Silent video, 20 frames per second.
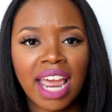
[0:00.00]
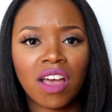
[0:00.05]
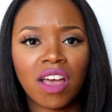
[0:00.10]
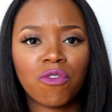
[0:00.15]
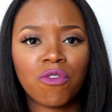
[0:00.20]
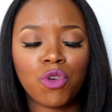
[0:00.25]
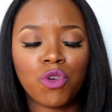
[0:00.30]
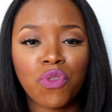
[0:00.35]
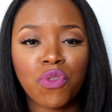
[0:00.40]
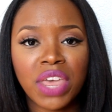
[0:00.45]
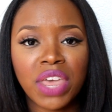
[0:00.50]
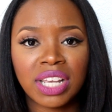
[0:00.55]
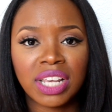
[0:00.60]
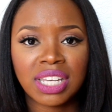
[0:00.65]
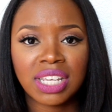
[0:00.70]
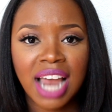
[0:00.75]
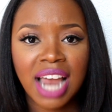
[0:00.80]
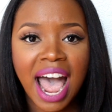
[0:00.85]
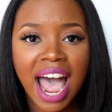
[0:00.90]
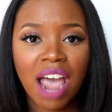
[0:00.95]
a few
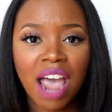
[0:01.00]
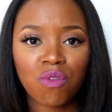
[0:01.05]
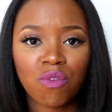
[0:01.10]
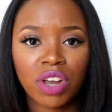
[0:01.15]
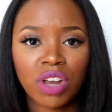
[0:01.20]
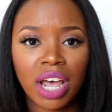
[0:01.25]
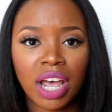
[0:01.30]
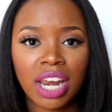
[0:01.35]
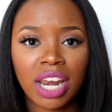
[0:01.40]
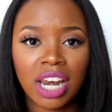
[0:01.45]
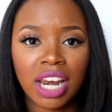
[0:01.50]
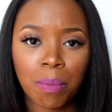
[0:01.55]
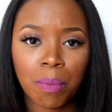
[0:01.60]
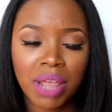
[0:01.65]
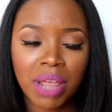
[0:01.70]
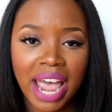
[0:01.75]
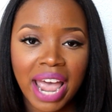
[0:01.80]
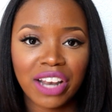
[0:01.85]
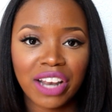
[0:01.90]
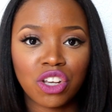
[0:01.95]
things that I've done and
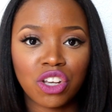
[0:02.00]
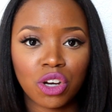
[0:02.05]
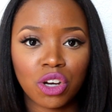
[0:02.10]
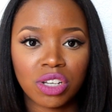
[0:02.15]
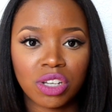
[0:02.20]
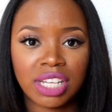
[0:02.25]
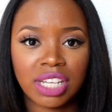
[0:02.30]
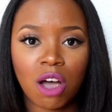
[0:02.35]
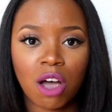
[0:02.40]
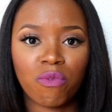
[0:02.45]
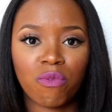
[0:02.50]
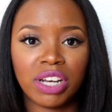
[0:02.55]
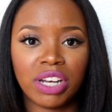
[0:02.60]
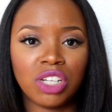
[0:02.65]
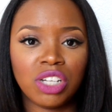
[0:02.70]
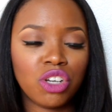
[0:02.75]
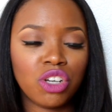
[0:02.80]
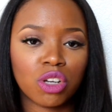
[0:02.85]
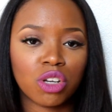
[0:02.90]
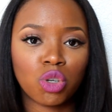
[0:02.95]
apply it to yourself,
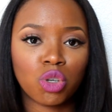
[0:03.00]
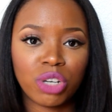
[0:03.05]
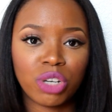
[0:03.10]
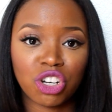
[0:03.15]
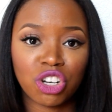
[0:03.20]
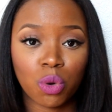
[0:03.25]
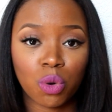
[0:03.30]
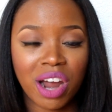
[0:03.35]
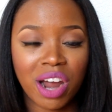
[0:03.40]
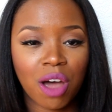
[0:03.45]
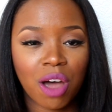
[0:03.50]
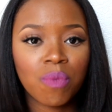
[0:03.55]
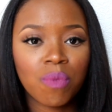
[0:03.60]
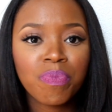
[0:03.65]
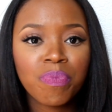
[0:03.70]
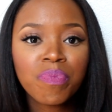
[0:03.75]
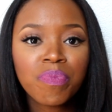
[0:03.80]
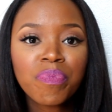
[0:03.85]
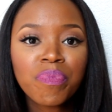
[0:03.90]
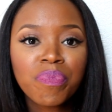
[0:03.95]
and, you know, switch it around
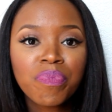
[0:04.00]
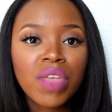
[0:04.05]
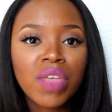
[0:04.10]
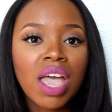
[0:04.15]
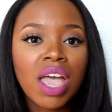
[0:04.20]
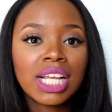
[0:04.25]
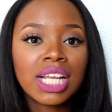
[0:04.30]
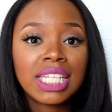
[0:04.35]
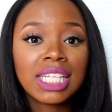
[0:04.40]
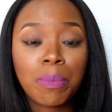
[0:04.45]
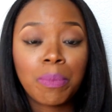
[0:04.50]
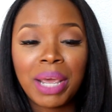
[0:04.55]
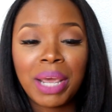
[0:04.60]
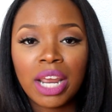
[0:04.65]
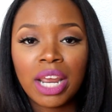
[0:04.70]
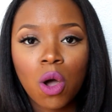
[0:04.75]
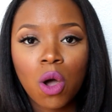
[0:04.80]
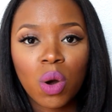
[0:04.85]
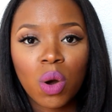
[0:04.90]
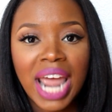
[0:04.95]

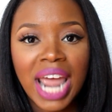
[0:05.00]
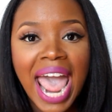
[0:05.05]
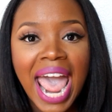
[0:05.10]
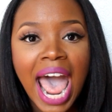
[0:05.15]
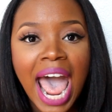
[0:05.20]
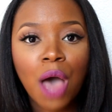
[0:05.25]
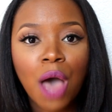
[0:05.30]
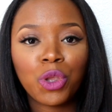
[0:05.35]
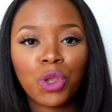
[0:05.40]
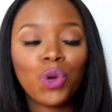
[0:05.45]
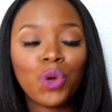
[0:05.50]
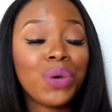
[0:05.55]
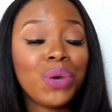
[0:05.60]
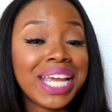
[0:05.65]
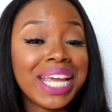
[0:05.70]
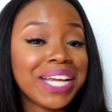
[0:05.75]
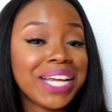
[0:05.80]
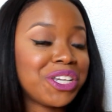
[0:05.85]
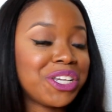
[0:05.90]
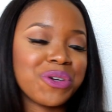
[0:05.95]
depending on how you
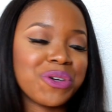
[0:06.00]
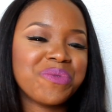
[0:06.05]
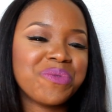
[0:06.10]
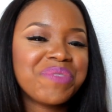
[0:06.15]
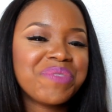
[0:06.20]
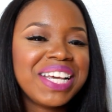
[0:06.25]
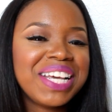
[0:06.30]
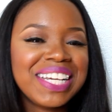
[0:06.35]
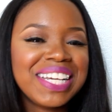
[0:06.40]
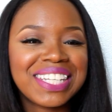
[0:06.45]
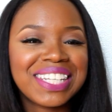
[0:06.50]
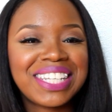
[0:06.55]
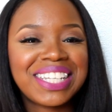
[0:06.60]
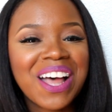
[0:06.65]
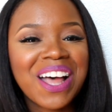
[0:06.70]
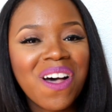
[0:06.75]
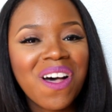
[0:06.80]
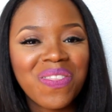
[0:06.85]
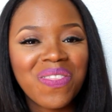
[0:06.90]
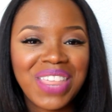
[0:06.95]
need to.
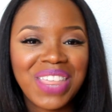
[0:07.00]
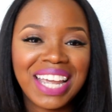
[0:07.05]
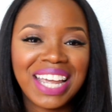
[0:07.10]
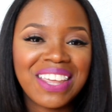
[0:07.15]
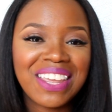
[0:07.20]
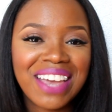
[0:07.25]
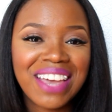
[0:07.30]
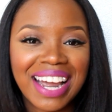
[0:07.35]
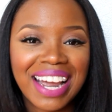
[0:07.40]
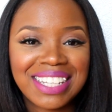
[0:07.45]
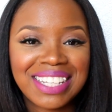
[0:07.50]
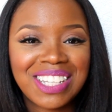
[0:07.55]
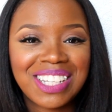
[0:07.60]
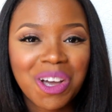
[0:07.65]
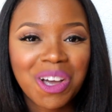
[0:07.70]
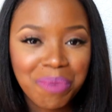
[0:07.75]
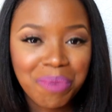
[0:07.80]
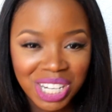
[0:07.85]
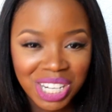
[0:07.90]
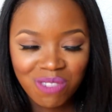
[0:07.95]
So thank you guys
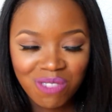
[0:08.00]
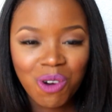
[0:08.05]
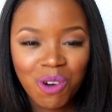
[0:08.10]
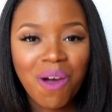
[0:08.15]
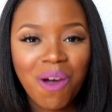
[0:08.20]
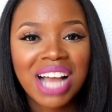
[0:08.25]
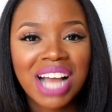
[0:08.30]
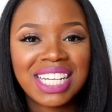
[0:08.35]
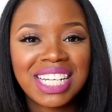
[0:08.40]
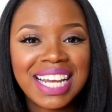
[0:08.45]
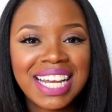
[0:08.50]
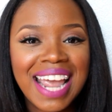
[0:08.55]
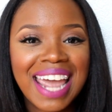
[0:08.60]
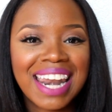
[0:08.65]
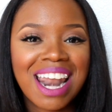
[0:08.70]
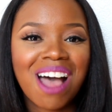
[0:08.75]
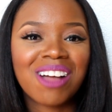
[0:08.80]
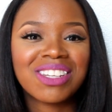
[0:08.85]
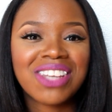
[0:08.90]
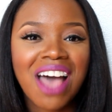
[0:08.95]
so much for watching,
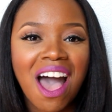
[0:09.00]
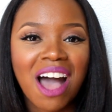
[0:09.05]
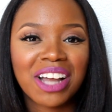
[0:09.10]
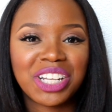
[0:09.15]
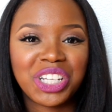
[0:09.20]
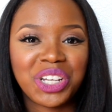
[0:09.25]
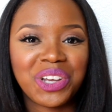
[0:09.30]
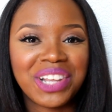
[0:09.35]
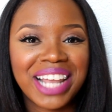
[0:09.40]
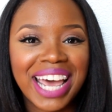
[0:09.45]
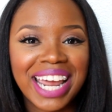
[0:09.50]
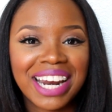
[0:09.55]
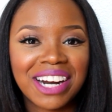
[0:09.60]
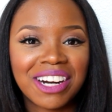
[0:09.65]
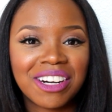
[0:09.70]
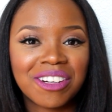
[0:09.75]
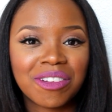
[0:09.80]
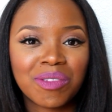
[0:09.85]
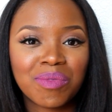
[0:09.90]
and I'll talk to you later.